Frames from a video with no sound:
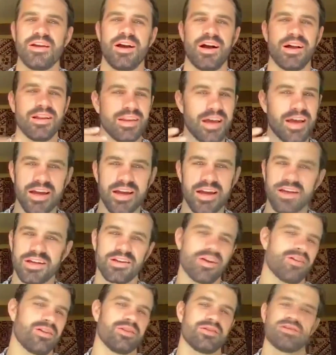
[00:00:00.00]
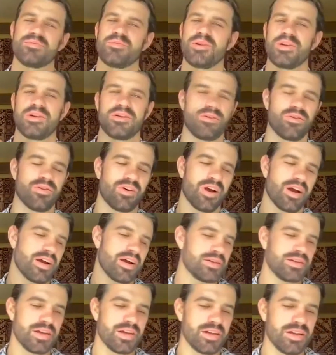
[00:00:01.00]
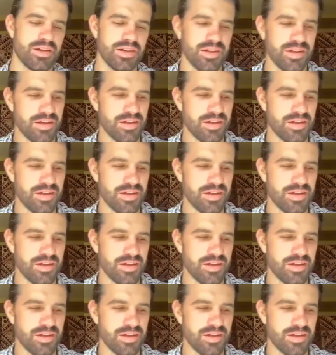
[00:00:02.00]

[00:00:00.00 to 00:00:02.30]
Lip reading: a land acknowledgement, or I did